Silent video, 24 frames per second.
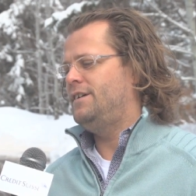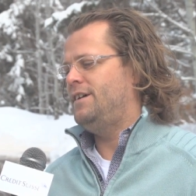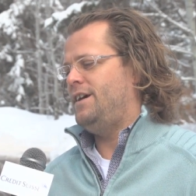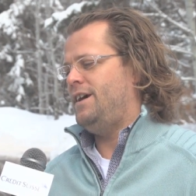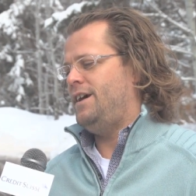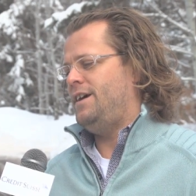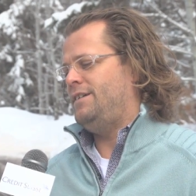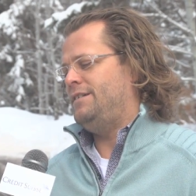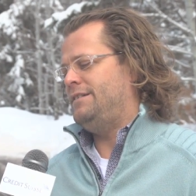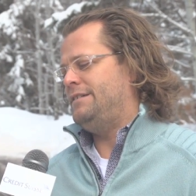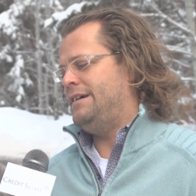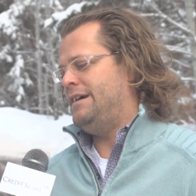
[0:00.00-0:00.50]

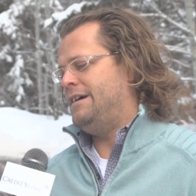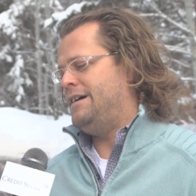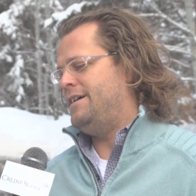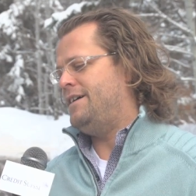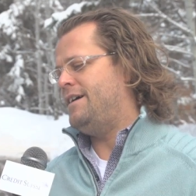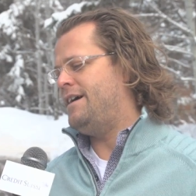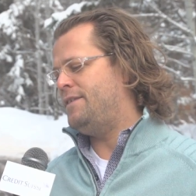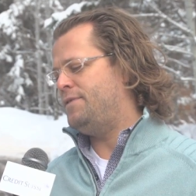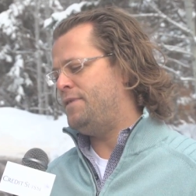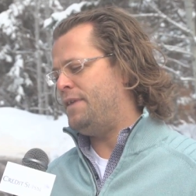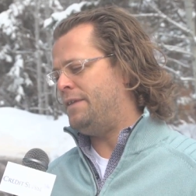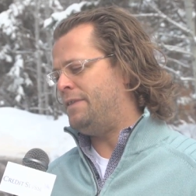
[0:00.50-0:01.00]
And
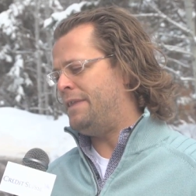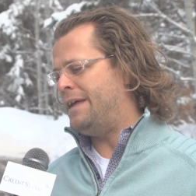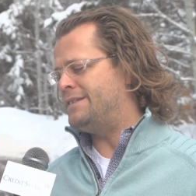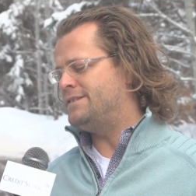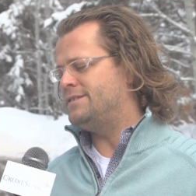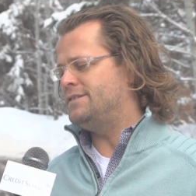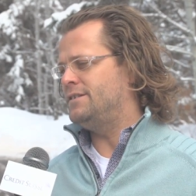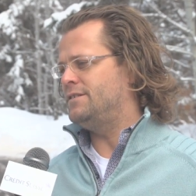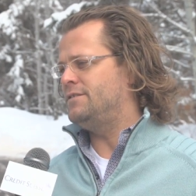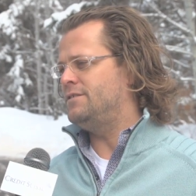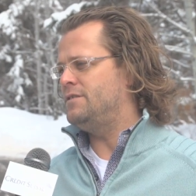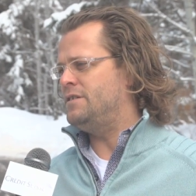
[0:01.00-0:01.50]
I think
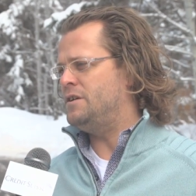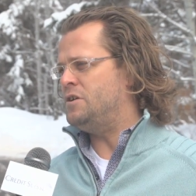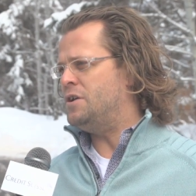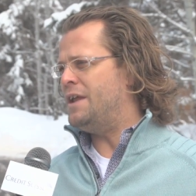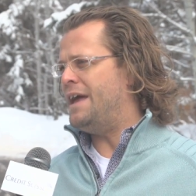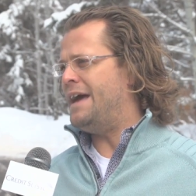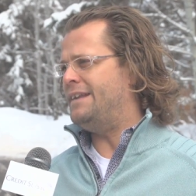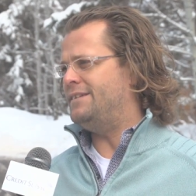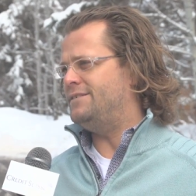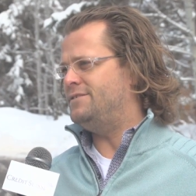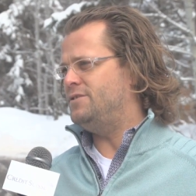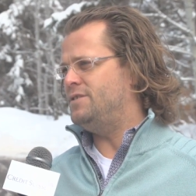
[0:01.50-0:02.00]
that's a
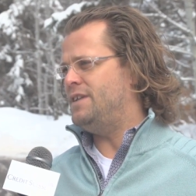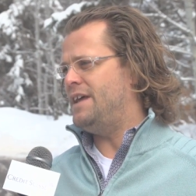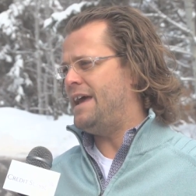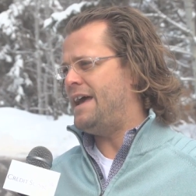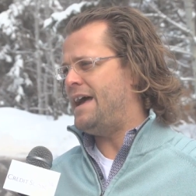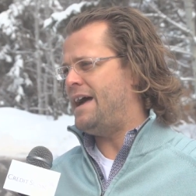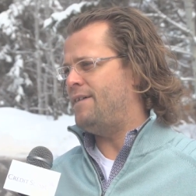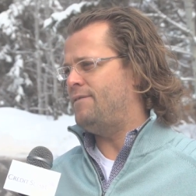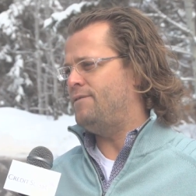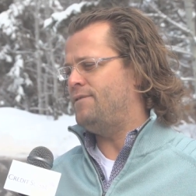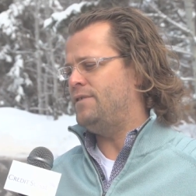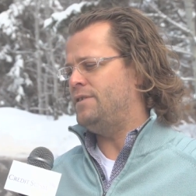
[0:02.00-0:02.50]
good attitude to
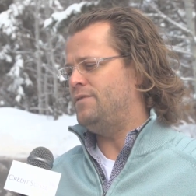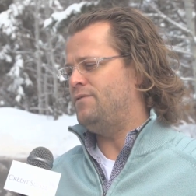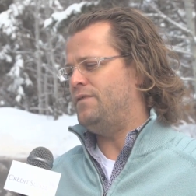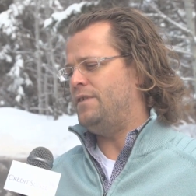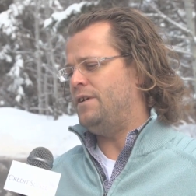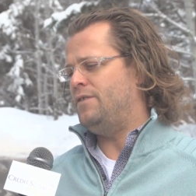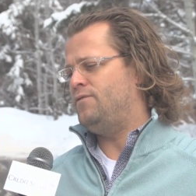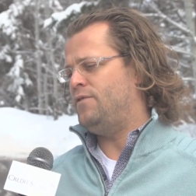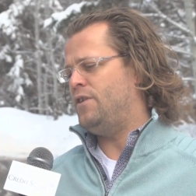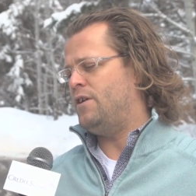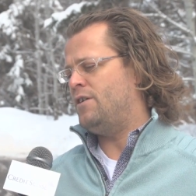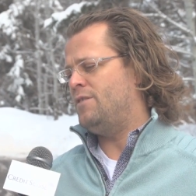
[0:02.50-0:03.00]
have. If
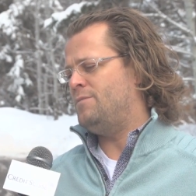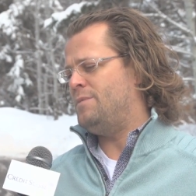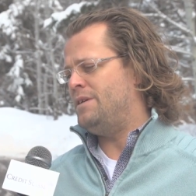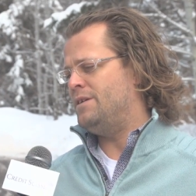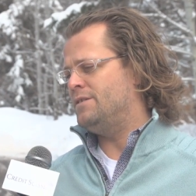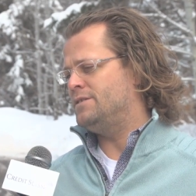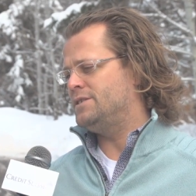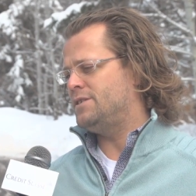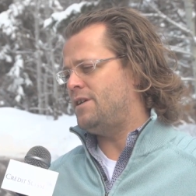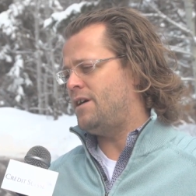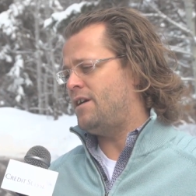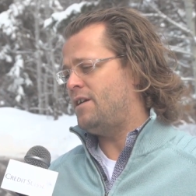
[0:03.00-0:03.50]
you're going to be
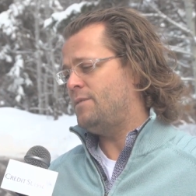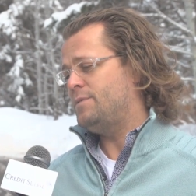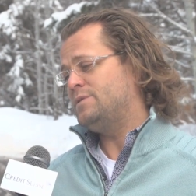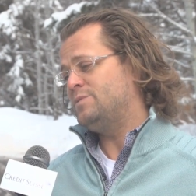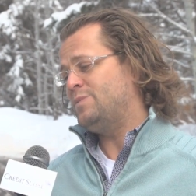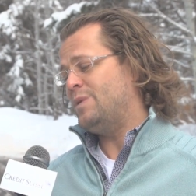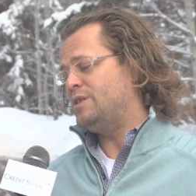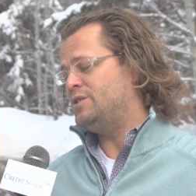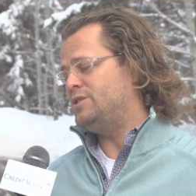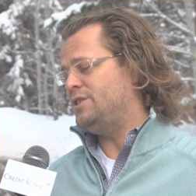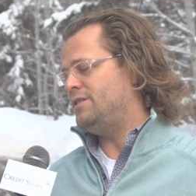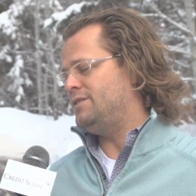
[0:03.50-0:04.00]
a startup,
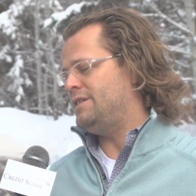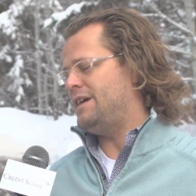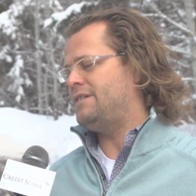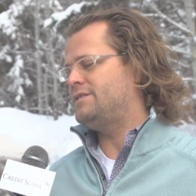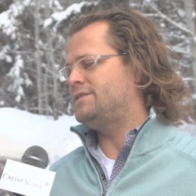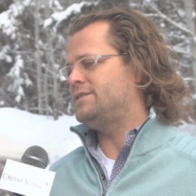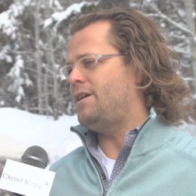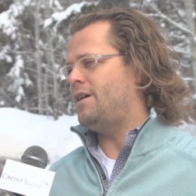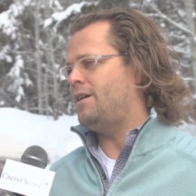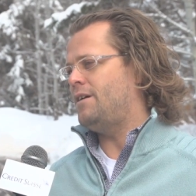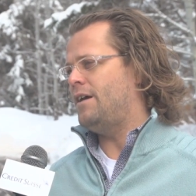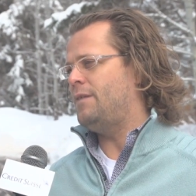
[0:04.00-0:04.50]
especially a
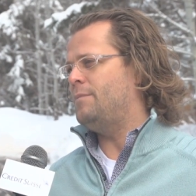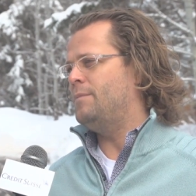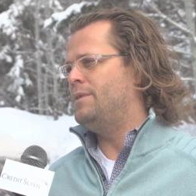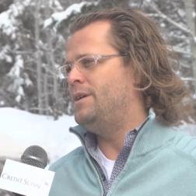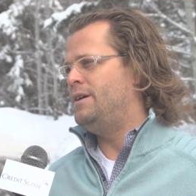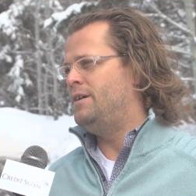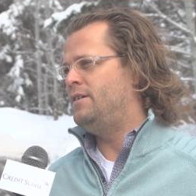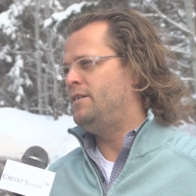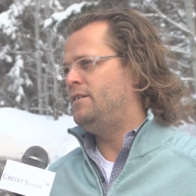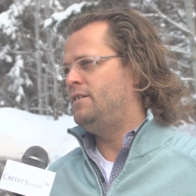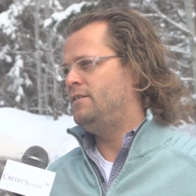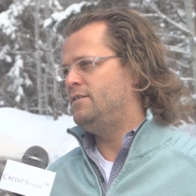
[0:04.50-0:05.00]
tech startup,
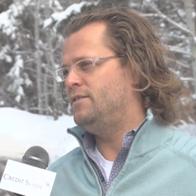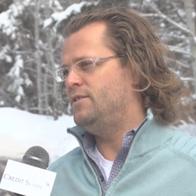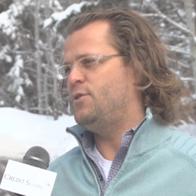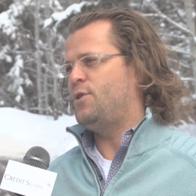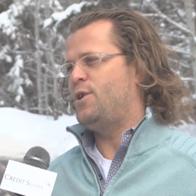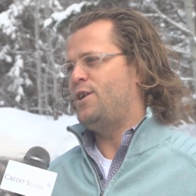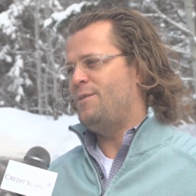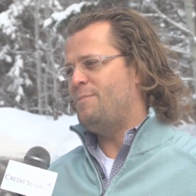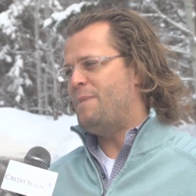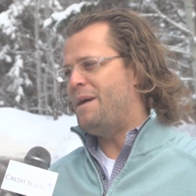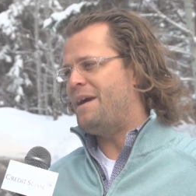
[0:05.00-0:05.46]
you're going to